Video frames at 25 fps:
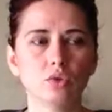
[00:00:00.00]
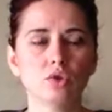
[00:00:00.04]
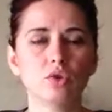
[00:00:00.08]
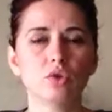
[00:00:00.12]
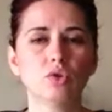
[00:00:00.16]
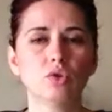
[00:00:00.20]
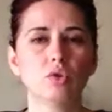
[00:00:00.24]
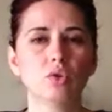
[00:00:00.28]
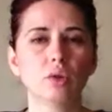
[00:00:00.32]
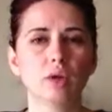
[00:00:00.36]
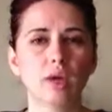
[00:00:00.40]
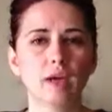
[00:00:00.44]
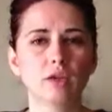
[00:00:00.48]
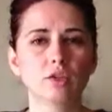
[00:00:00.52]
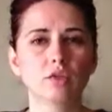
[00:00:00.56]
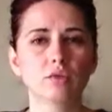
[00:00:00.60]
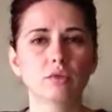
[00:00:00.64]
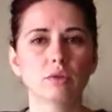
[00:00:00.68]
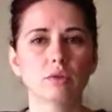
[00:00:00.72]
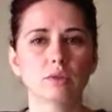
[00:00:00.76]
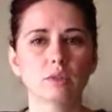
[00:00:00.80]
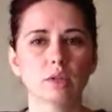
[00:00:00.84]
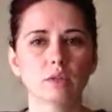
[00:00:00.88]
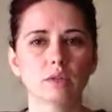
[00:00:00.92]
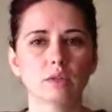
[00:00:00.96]
to
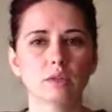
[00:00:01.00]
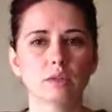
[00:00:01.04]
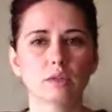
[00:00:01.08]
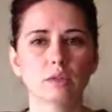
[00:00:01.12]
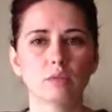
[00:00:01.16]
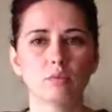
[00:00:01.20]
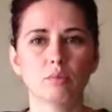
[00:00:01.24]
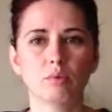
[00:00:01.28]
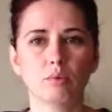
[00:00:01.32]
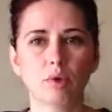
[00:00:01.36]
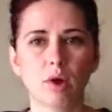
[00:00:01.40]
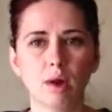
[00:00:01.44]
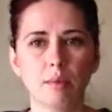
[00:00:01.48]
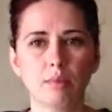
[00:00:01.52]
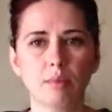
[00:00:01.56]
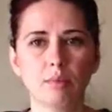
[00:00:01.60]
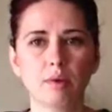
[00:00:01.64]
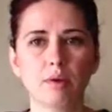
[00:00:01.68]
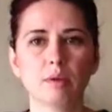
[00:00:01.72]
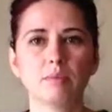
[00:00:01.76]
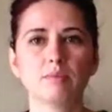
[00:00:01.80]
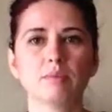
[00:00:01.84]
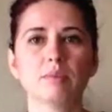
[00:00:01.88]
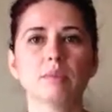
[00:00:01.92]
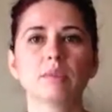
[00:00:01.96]
gastrointestinal
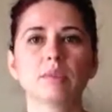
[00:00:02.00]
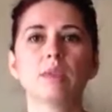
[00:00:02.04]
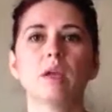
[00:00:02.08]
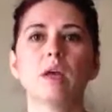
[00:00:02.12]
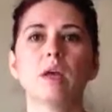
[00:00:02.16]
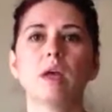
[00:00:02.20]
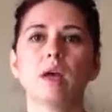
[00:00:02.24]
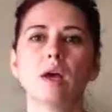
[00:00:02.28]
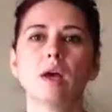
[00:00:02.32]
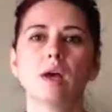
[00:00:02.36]
problems,